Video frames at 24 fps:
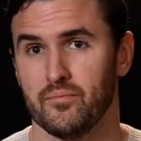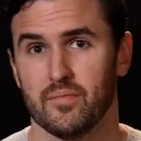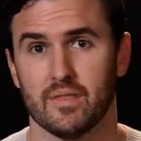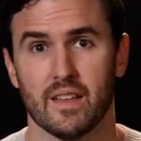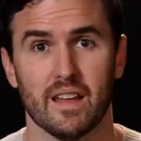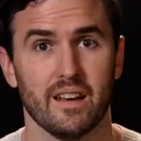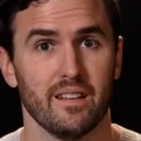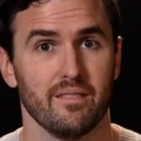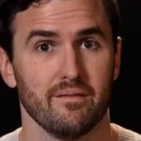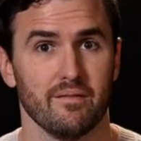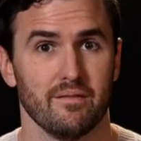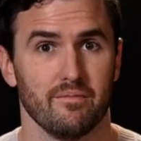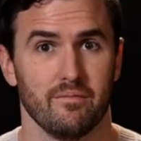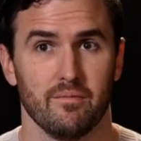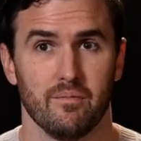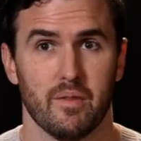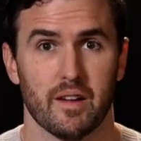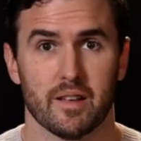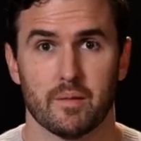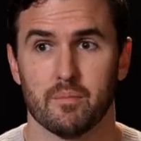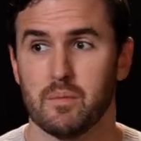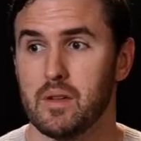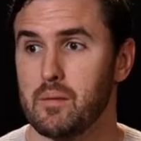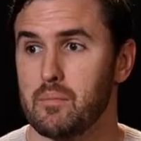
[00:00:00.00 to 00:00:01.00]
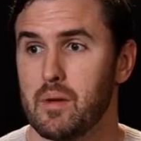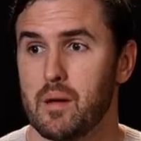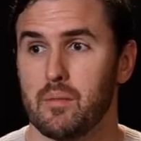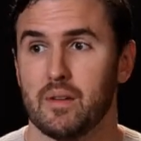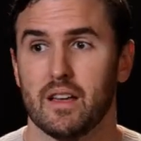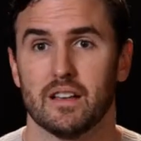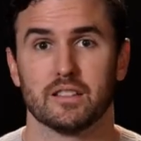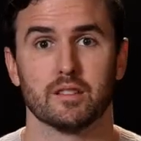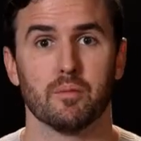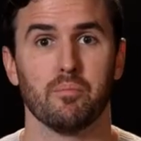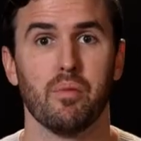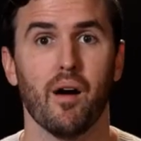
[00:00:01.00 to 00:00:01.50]
that like me maybe
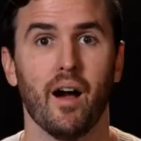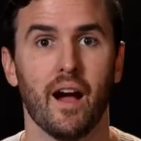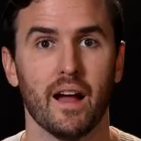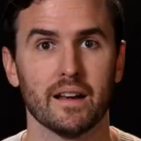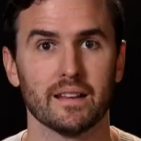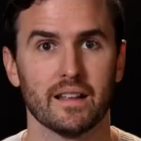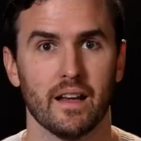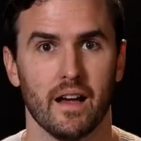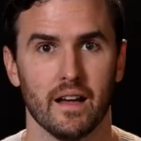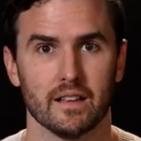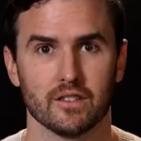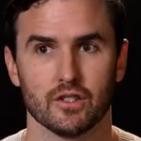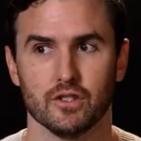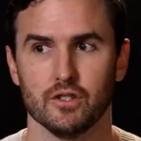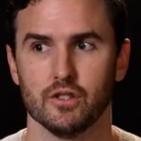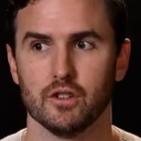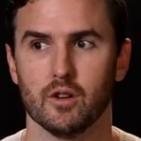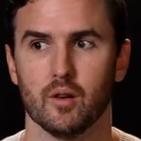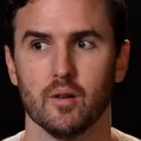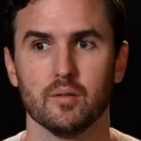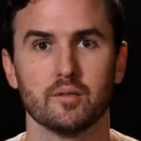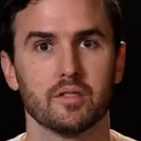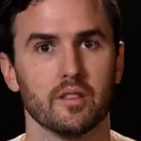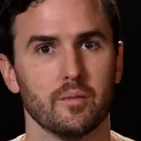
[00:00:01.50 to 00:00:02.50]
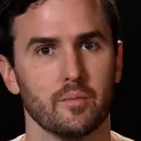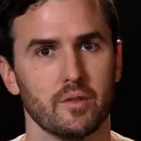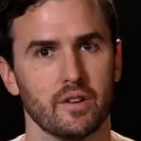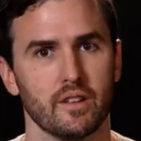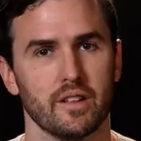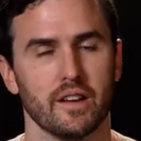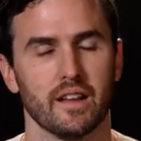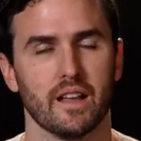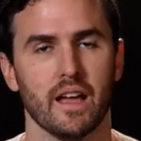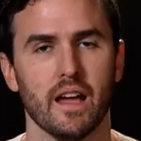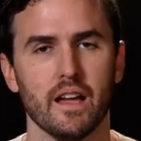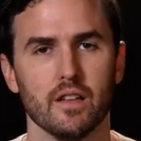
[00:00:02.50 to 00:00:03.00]
has a podcast and you go up to them and
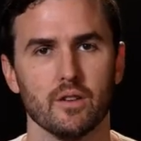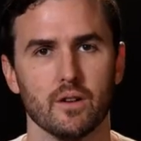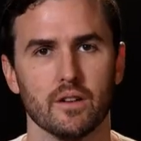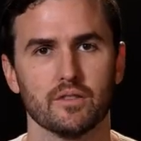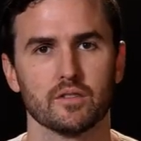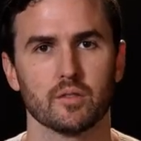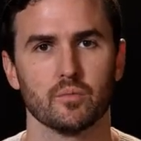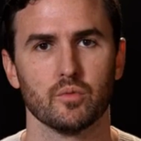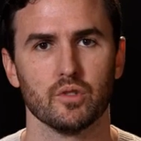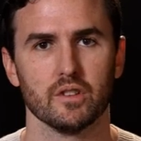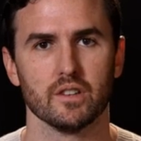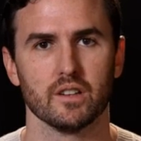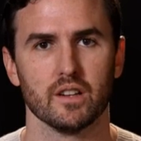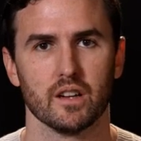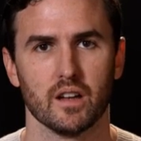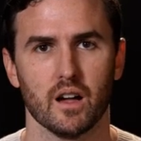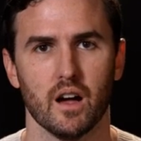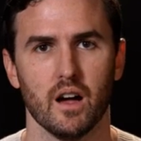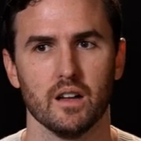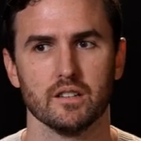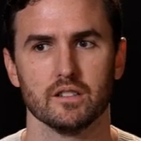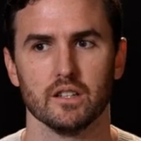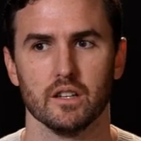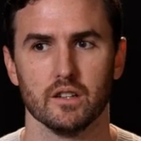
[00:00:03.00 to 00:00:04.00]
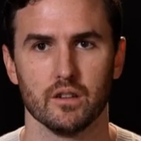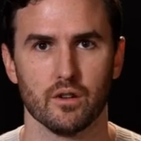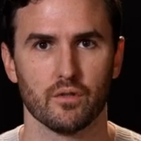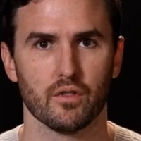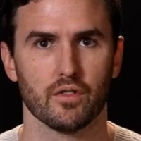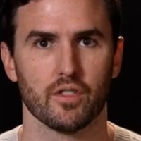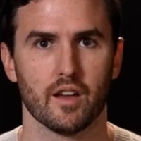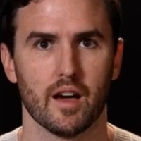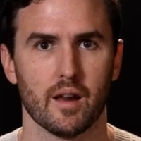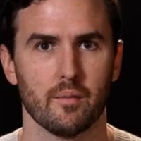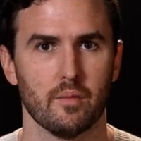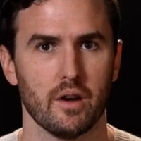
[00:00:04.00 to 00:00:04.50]
you're like, hey, you have some really good content. You
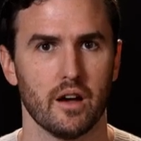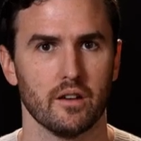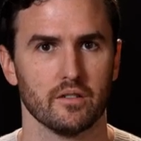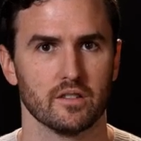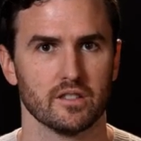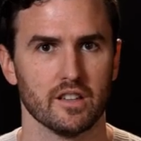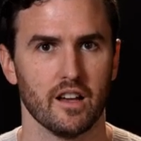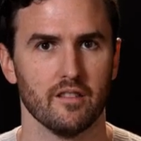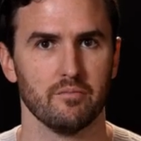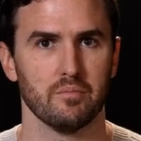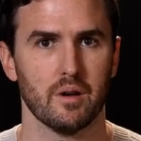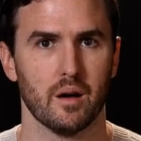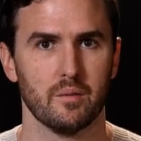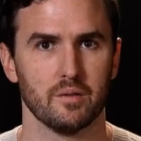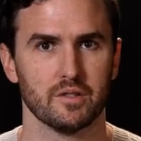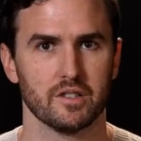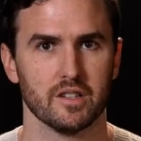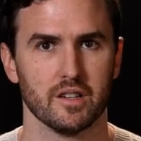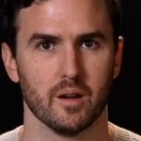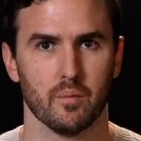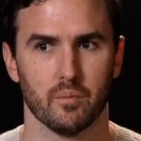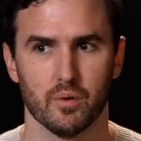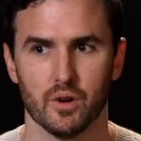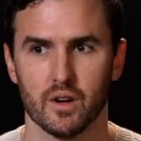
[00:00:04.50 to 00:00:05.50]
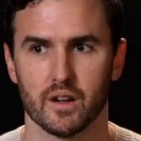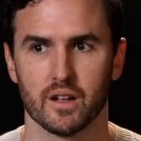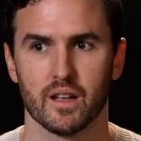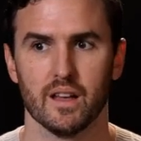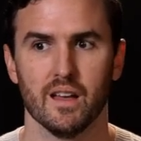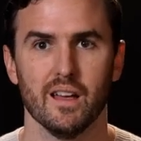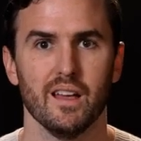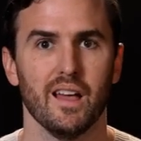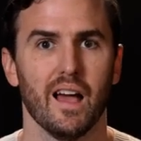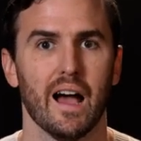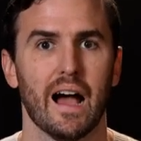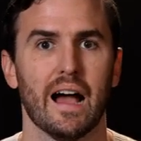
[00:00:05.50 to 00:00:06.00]
ever thought about self publishing a book?
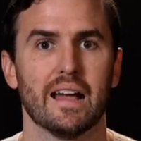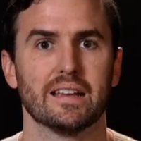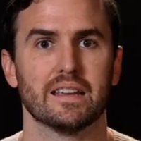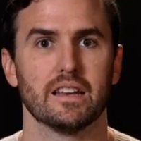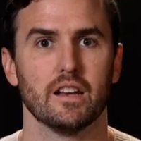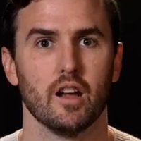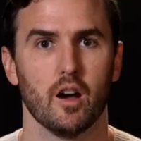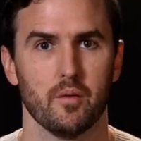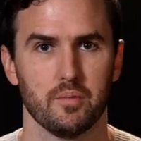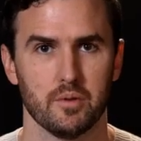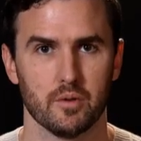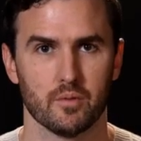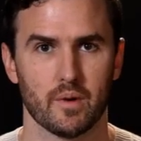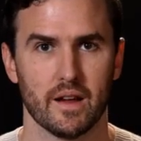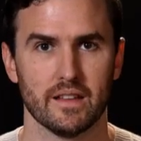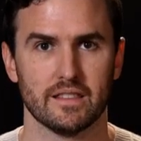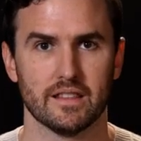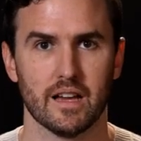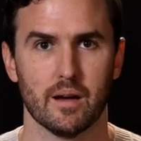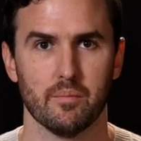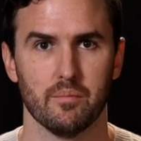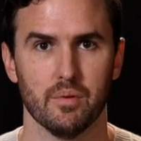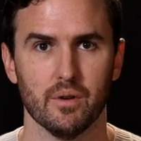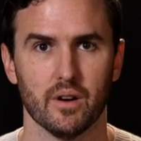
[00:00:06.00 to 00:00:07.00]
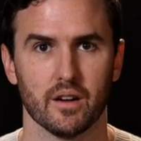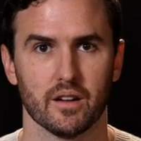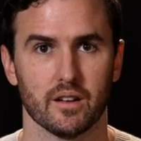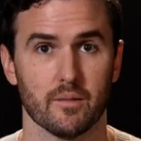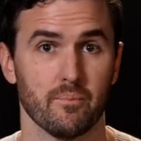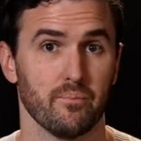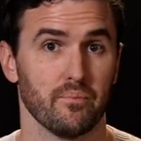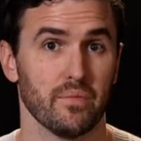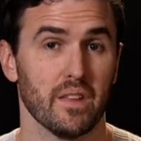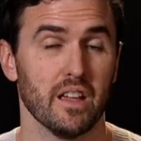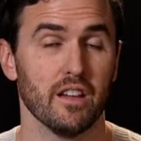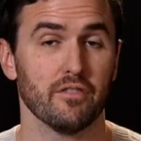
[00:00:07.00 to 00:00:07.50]
I can help you write that book
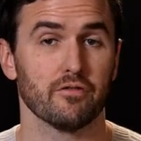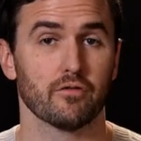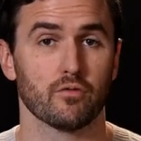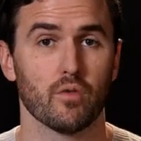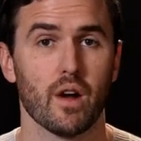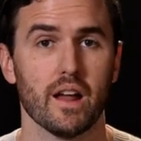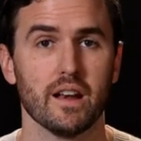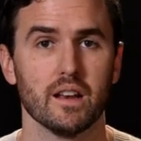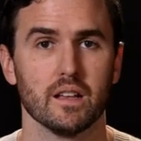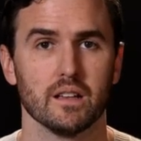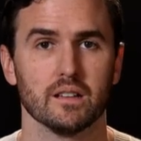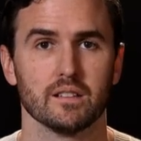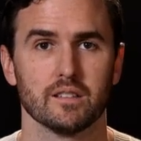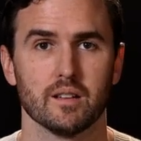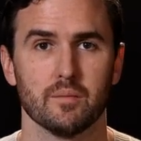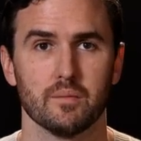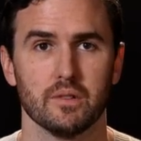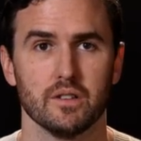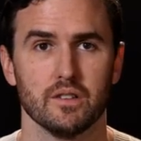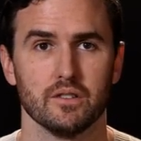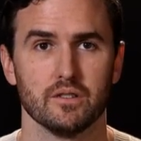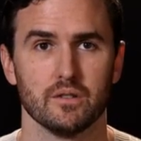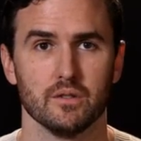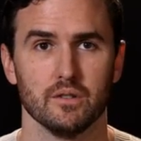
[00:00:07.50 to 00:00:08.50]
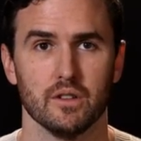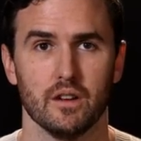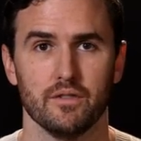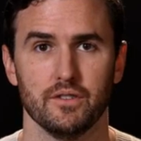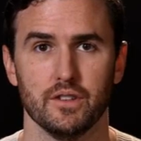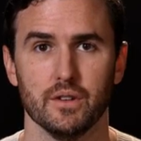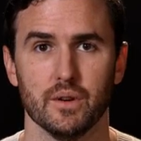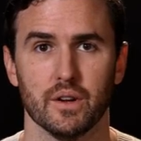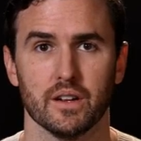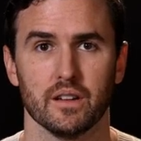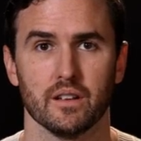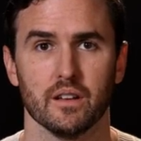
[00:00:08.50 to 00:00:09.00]
if writing is something that you love
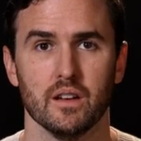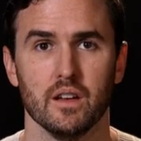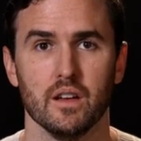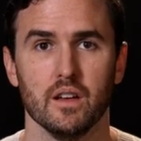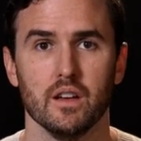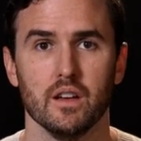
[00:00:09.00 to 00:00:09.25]
doing.